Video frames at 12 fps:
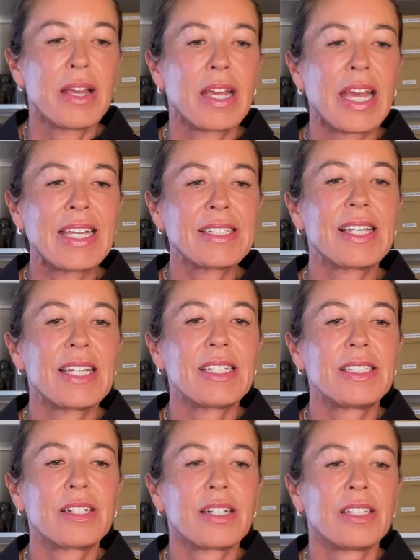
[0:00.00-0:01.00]
as
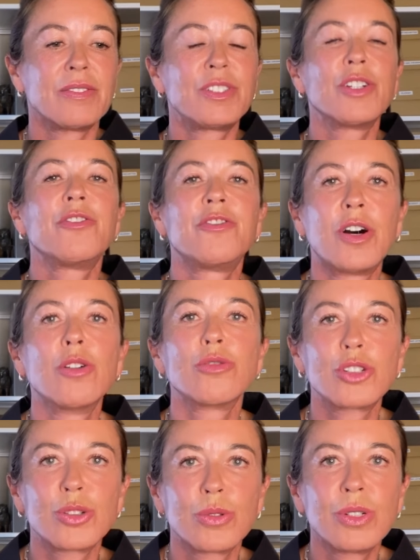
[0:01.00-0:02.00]
a kind of default
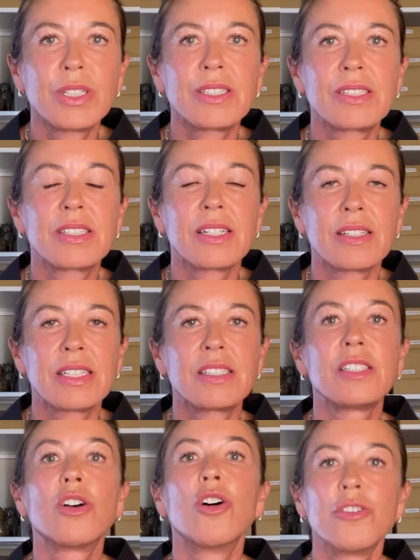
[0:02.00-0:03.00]
choice, this
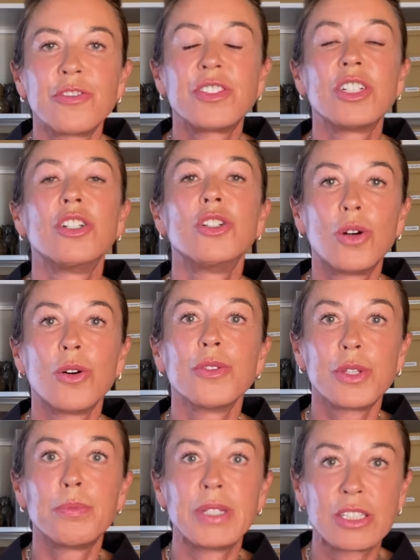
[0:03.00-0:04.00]
is often not
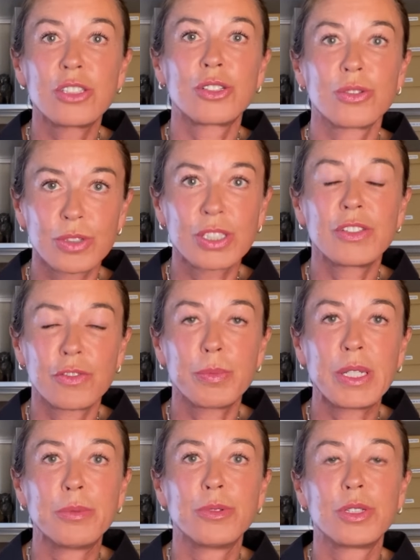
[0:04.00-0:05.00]
the best choice for
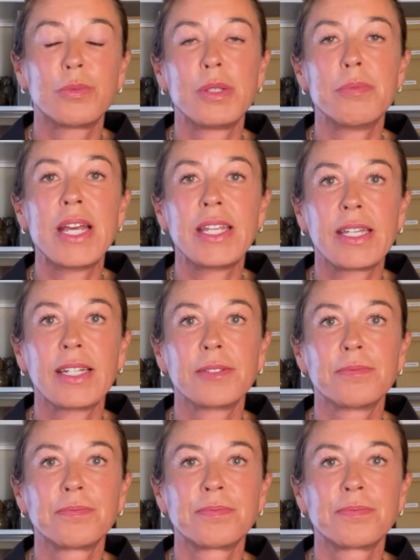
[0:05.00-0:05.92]
people to be making.